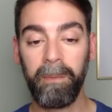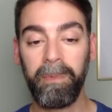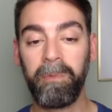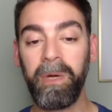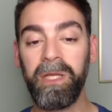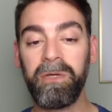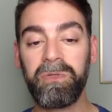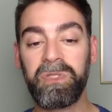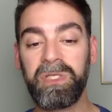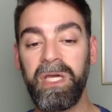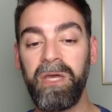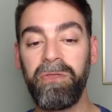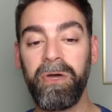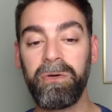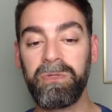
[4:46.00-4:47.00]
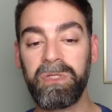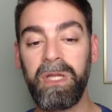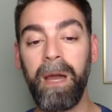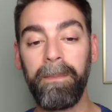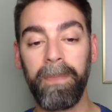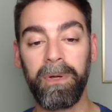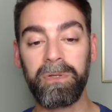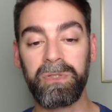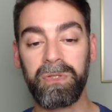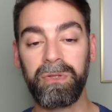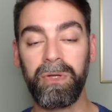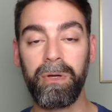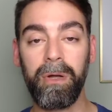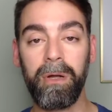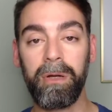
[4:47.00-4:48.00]
But when you see those numbers,
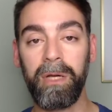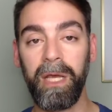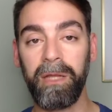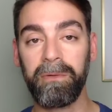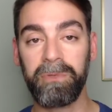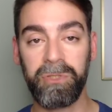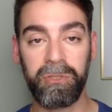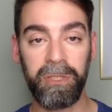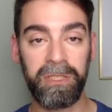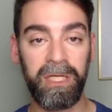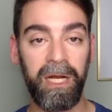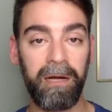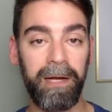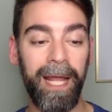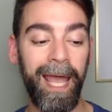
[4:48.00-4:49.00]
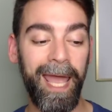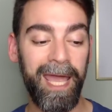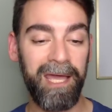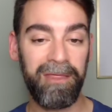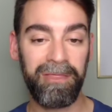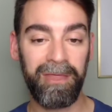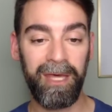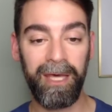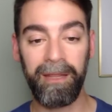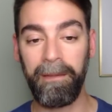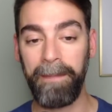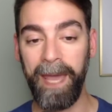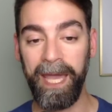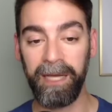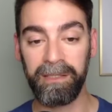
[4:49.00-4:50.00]
third in the restricted area, eighth in
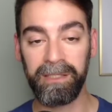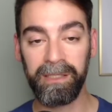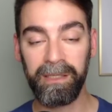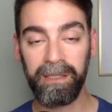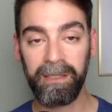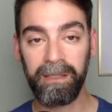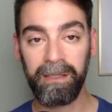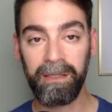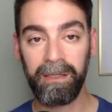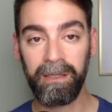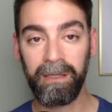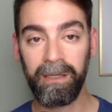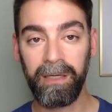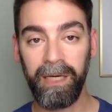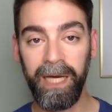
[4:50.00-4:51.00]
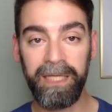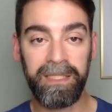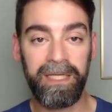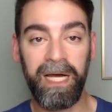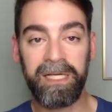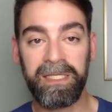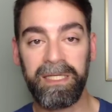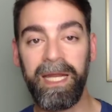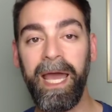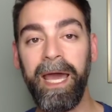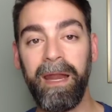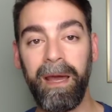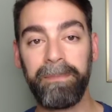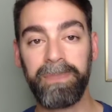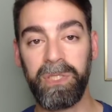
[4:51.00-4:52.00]
the paint, it doesn't
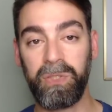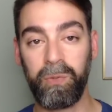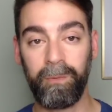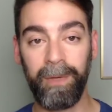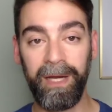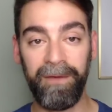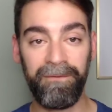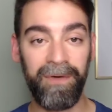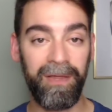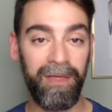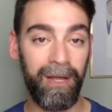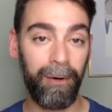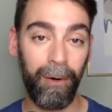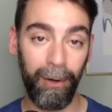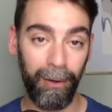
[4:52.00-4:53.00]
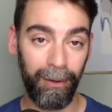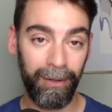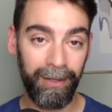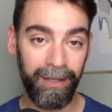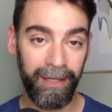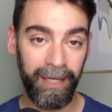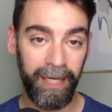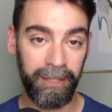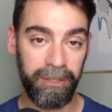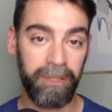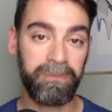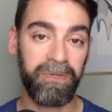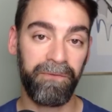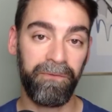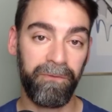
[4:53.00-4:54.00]
add up to 25th at all in
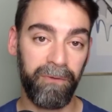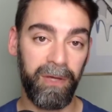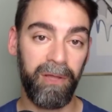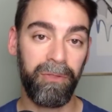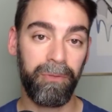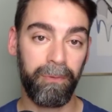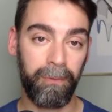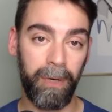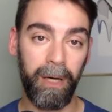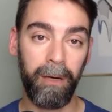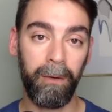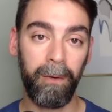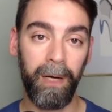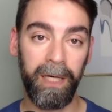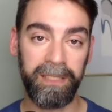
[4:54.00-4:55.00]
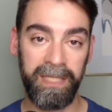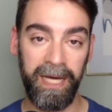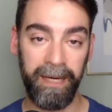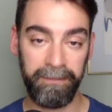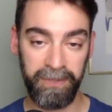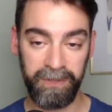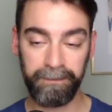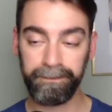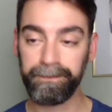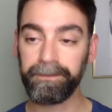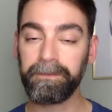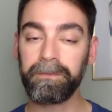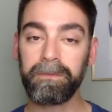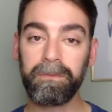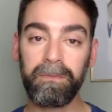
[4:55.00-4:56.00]
terms of free throw attempts.
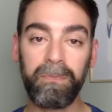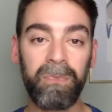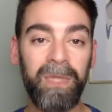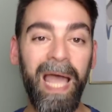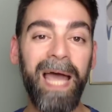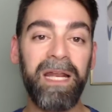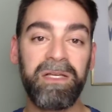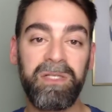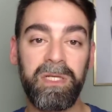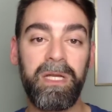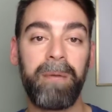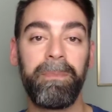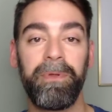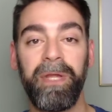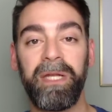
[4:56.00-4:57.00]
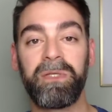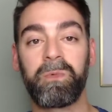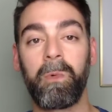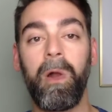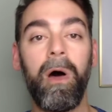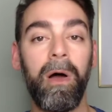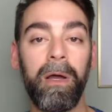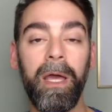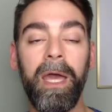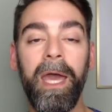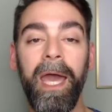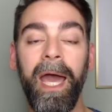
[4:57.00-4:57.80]
That is a number that is wrong.